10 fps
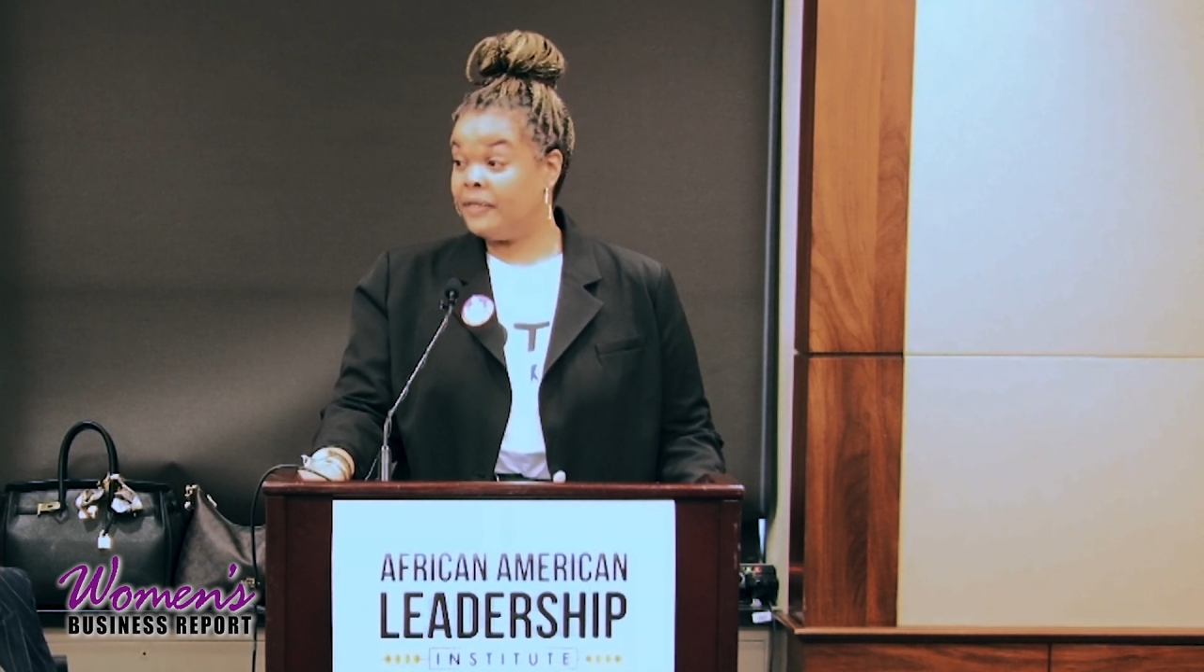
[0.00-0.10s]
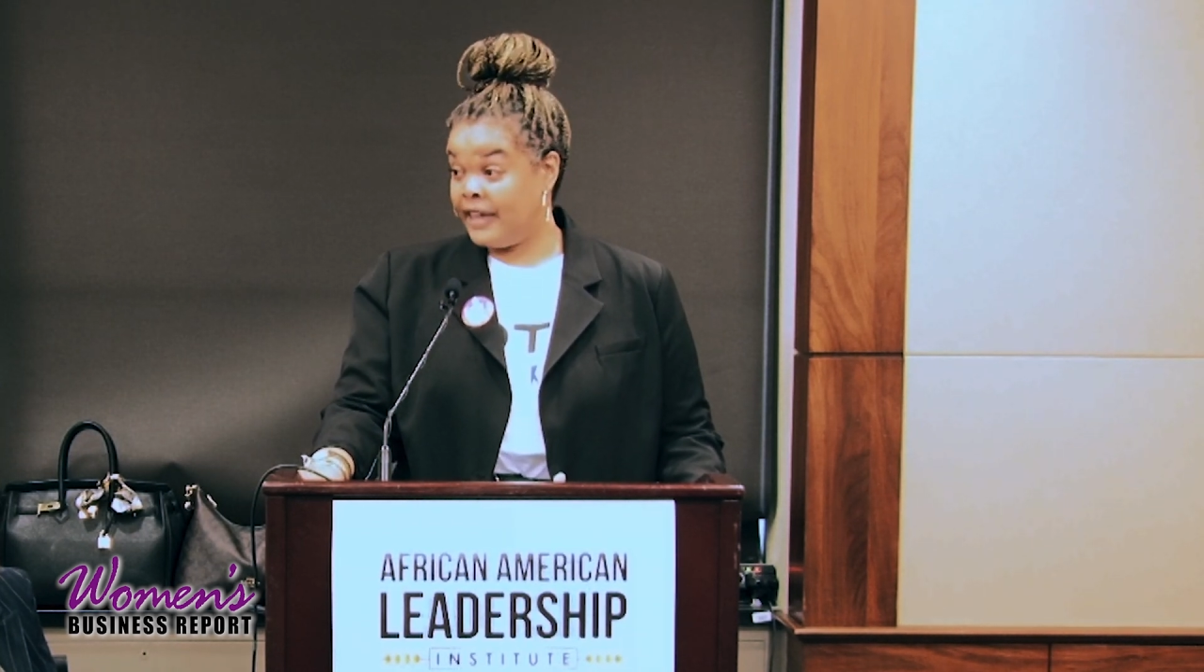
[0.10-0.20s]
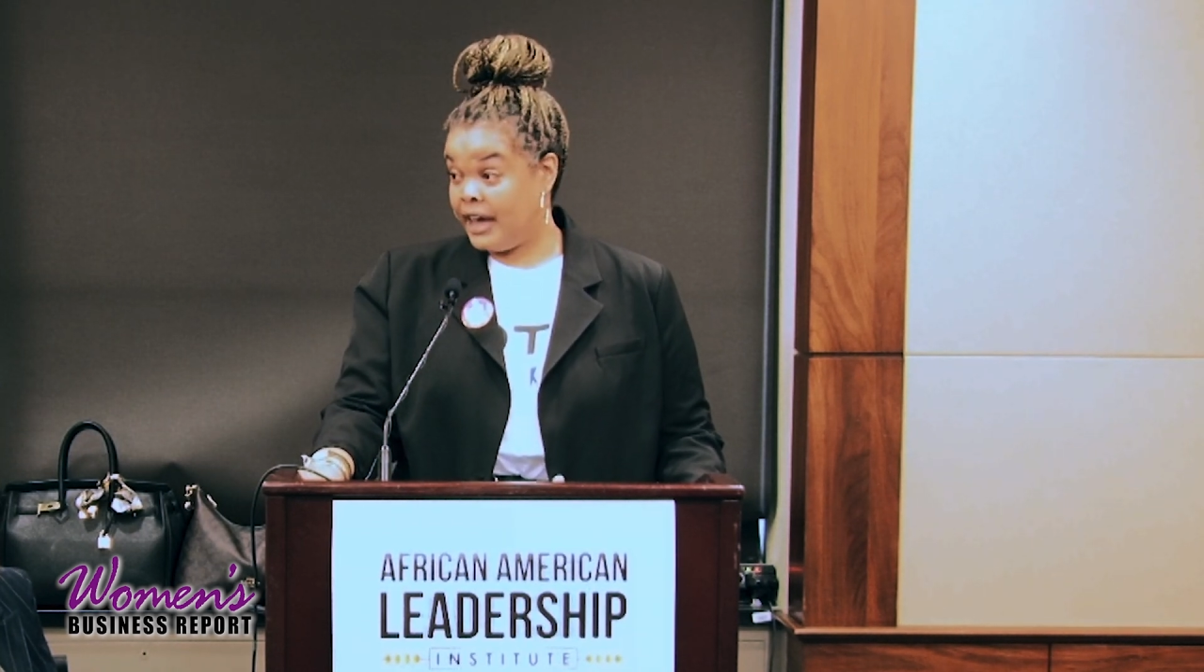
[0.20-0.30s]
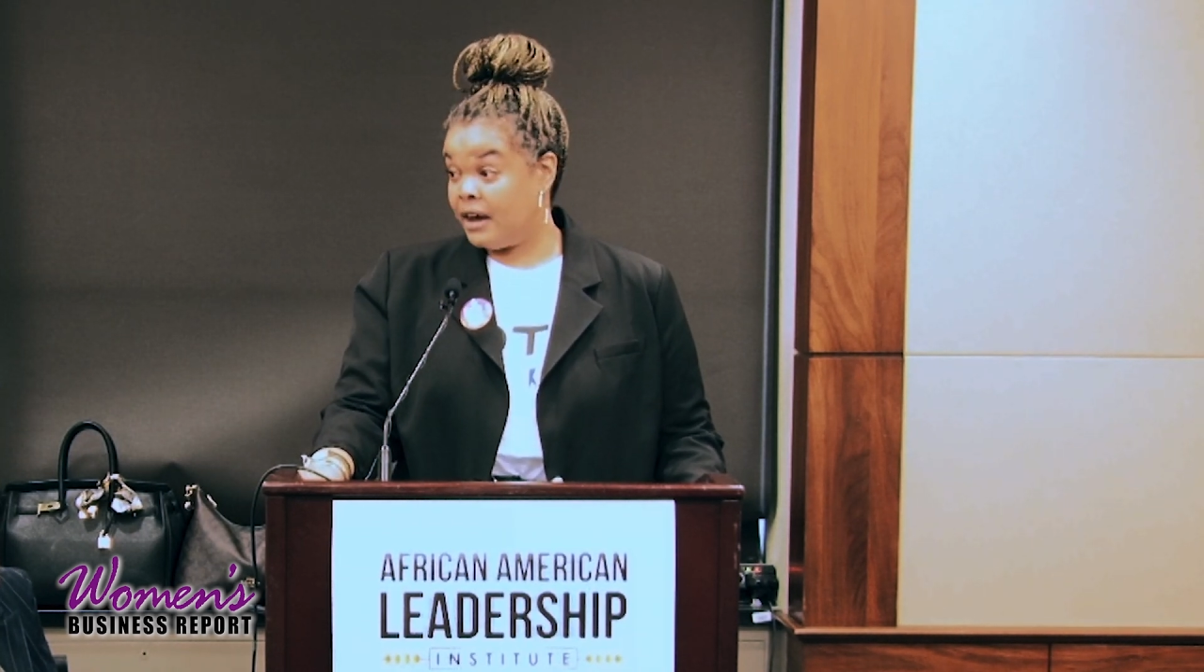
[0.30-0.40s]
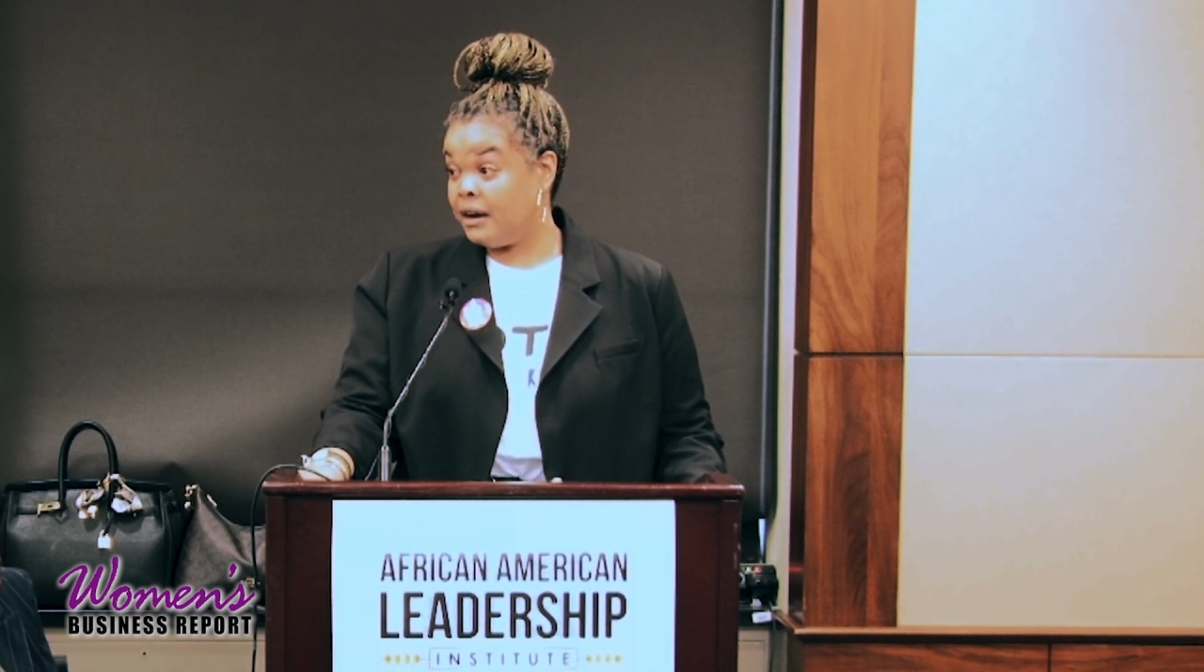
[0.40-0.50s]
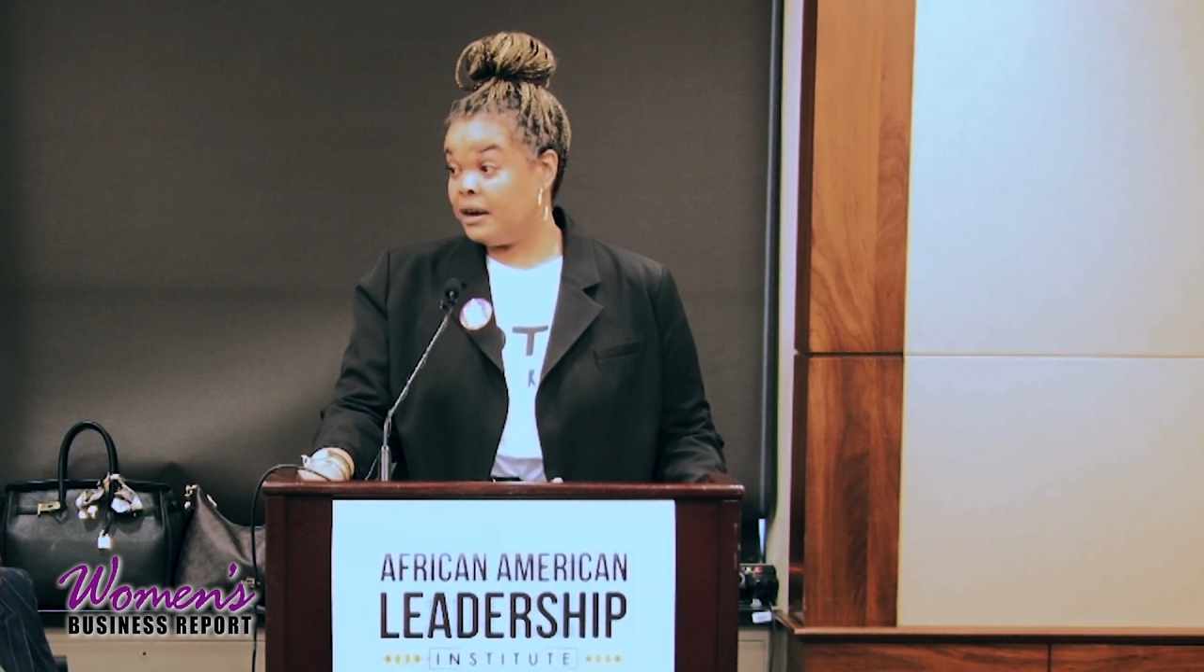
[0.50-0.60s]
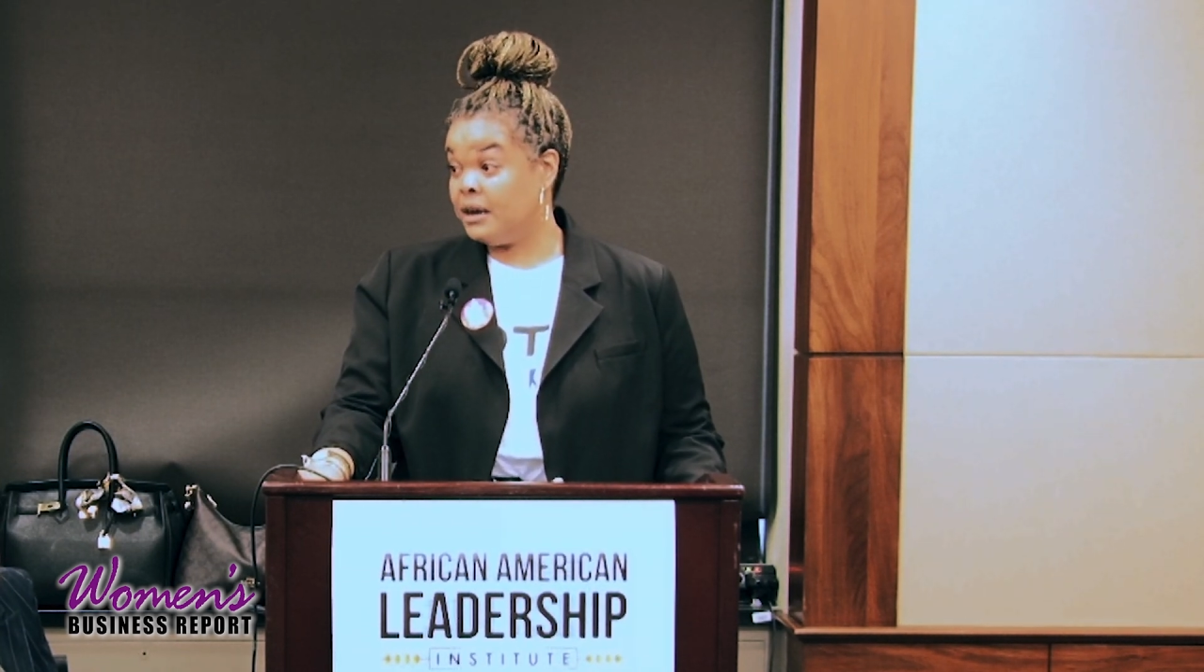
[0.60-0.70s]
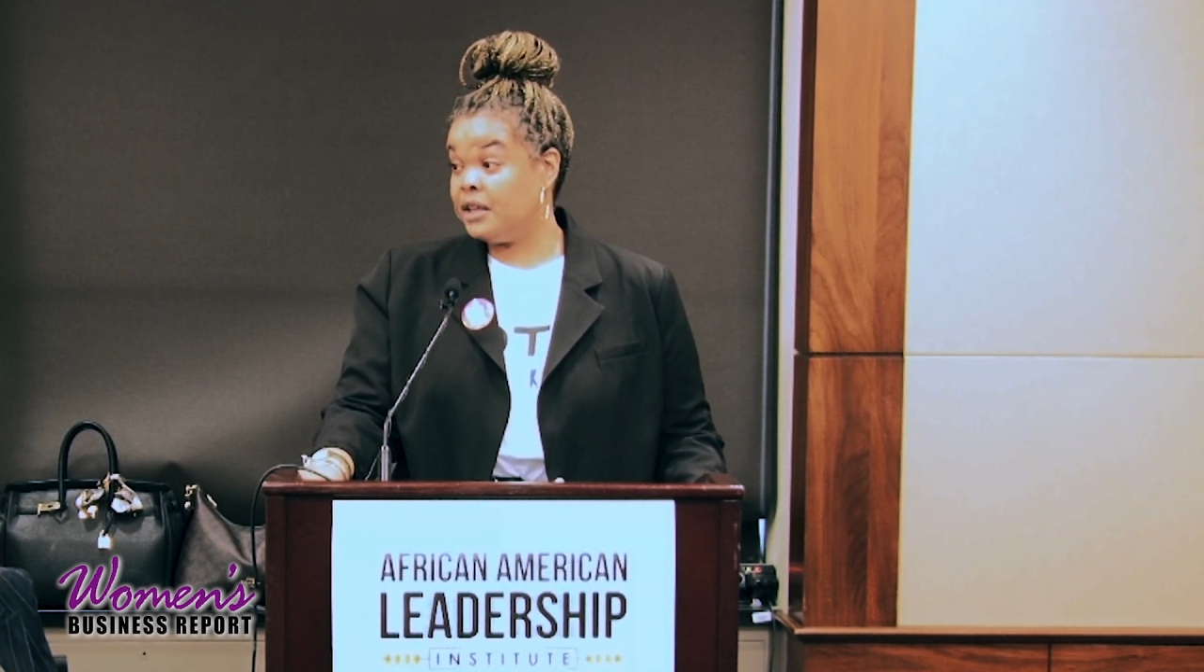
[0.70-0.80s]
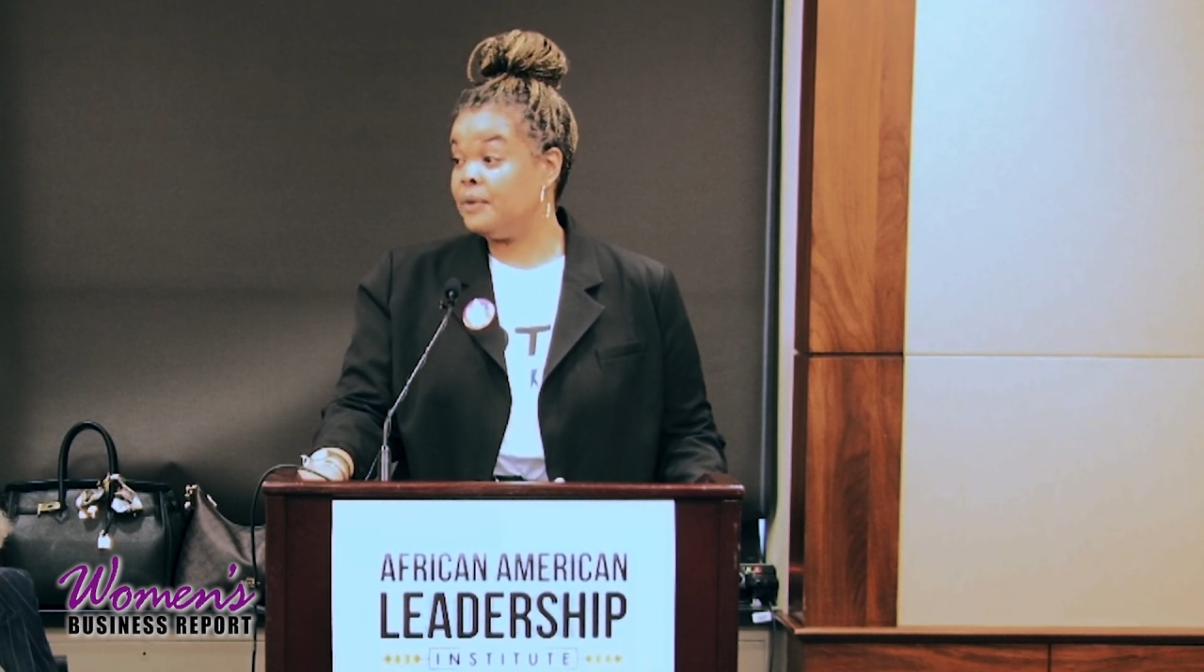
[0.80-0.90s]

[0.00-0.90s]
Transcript: there,